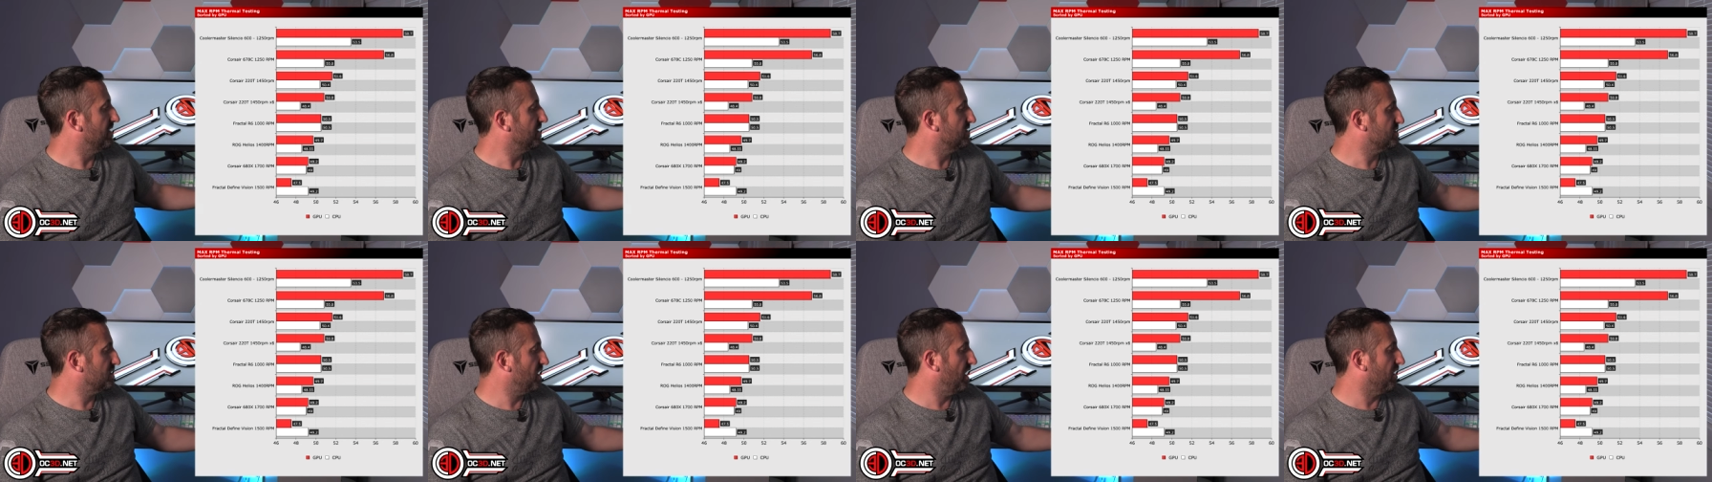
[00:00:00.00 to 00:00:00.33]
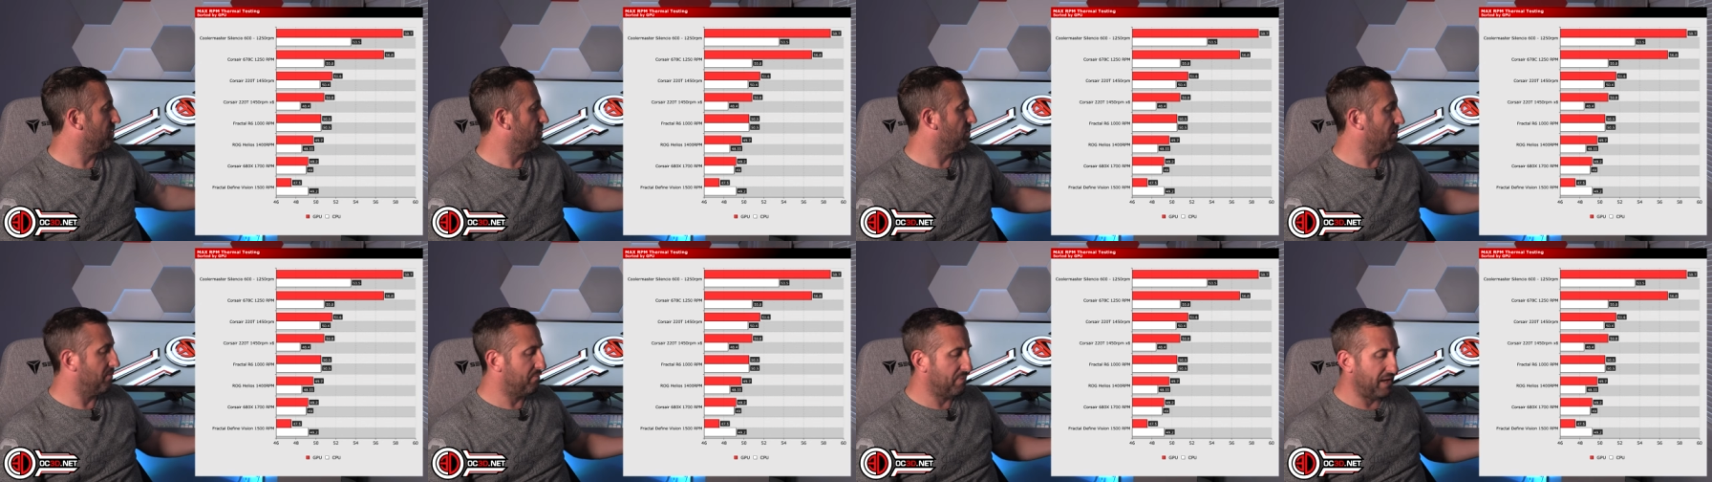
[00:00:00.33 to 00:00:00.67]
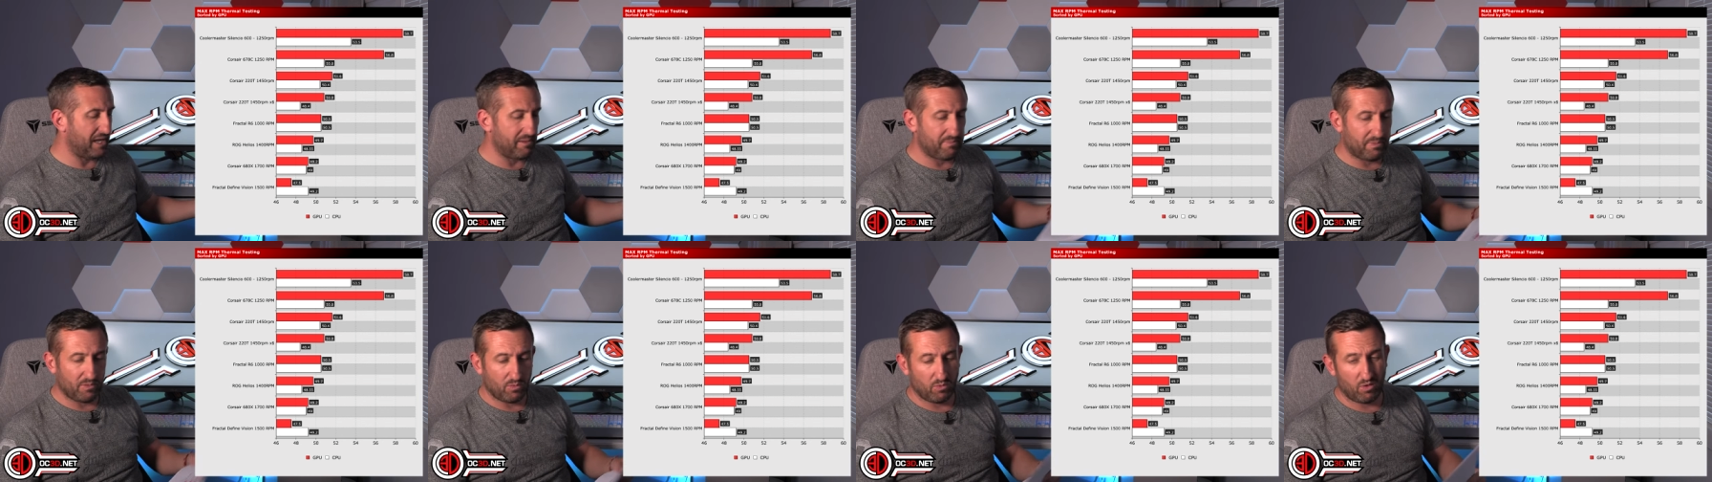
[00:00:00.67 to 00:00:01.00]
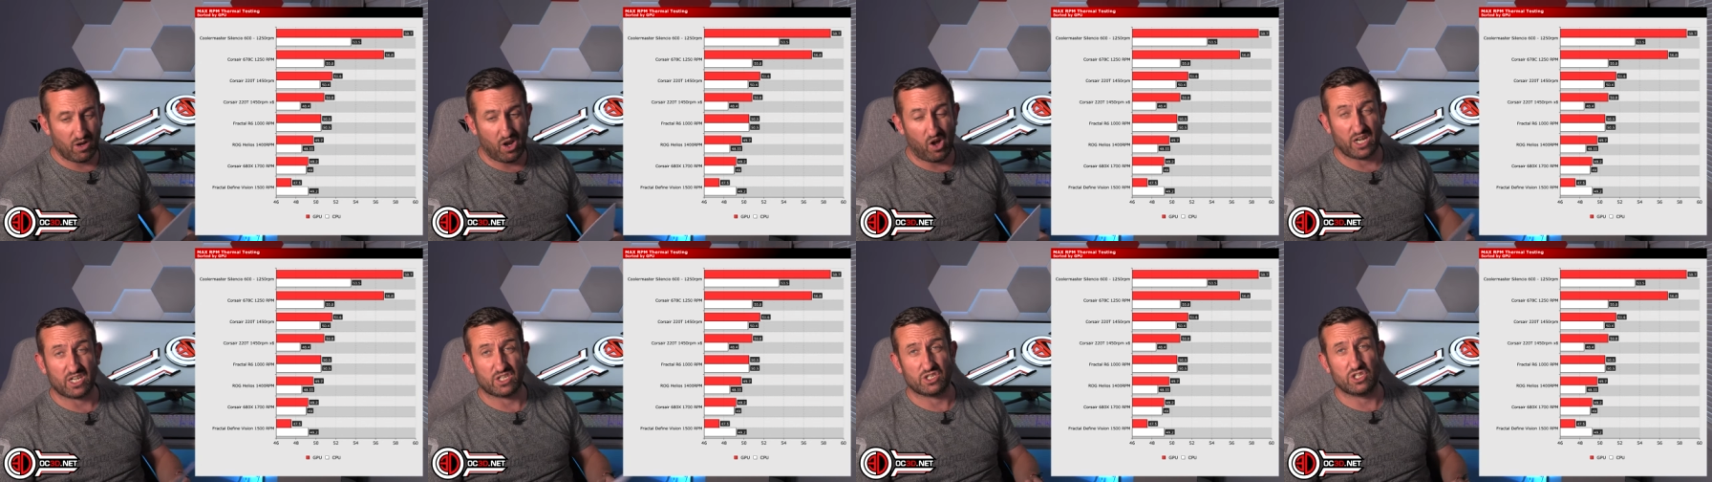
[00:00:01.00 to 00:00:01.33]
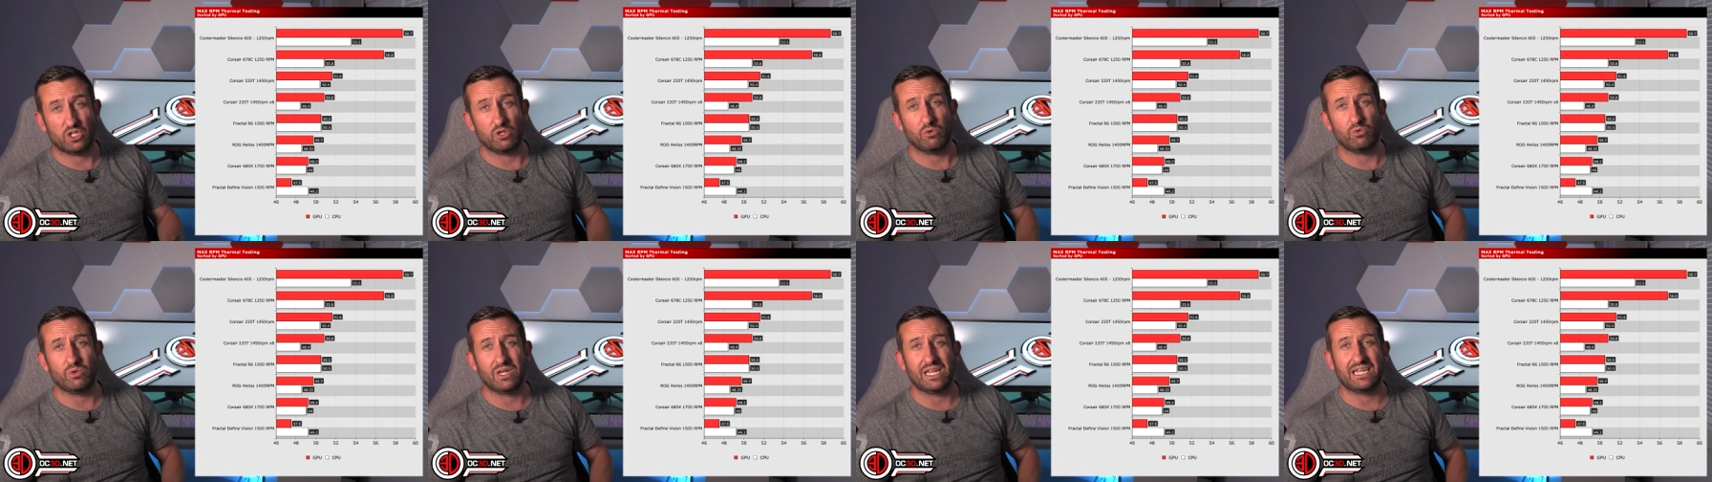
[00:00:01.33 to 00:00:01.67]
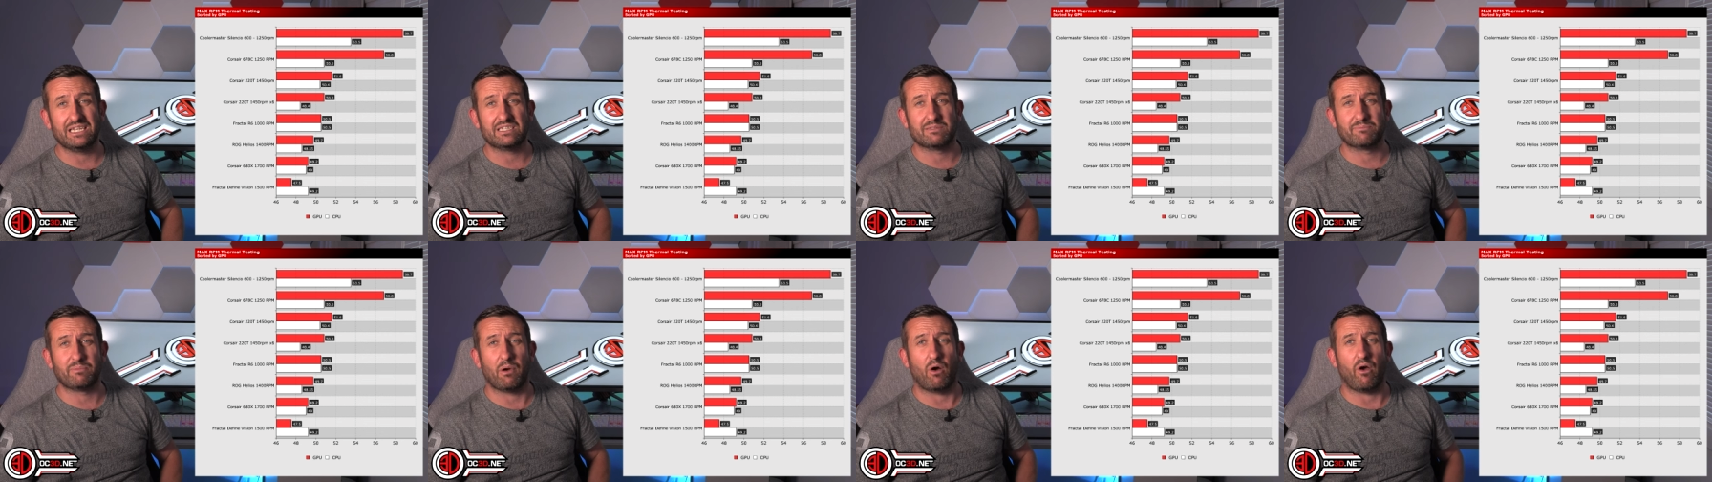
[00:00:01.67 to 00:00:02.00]
So people, like, do
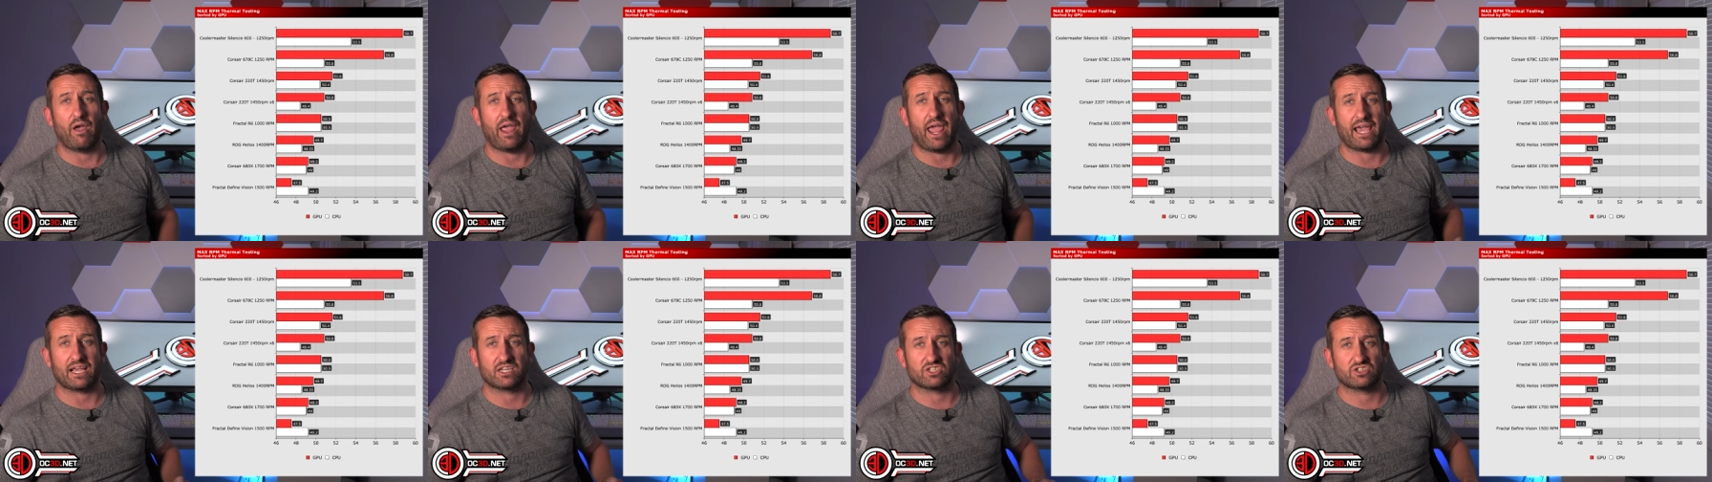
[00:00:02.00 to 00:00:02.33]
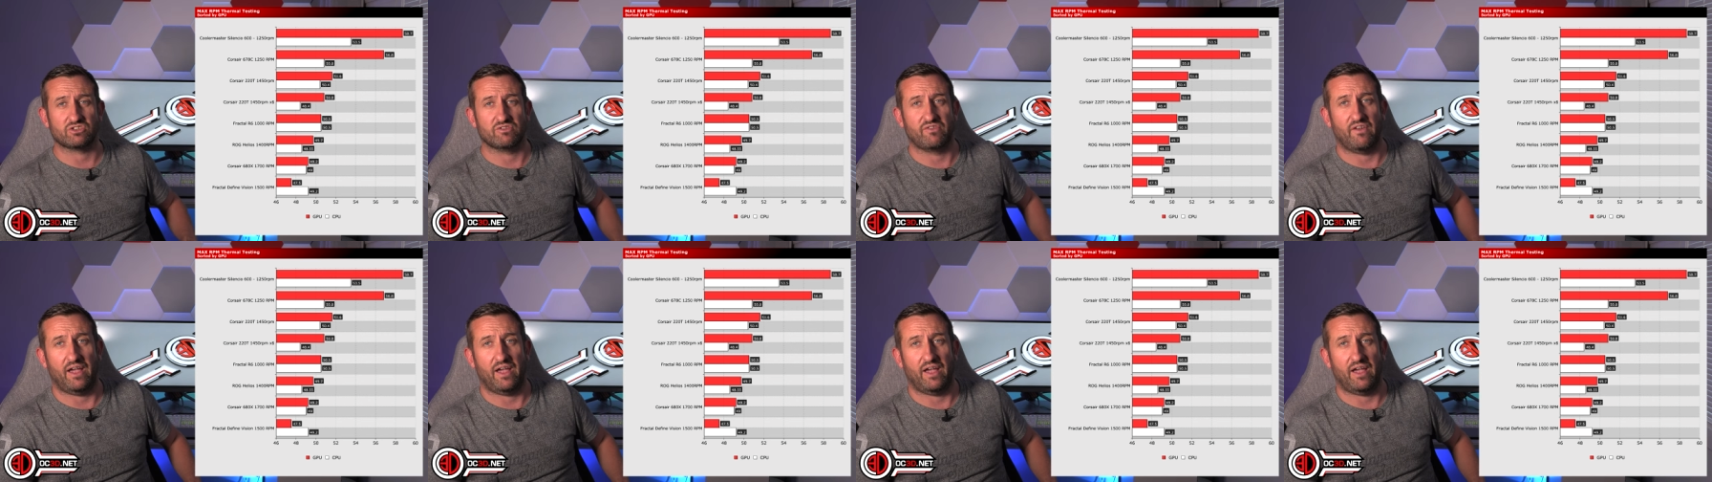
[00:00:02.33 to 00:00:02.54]
need to buy extra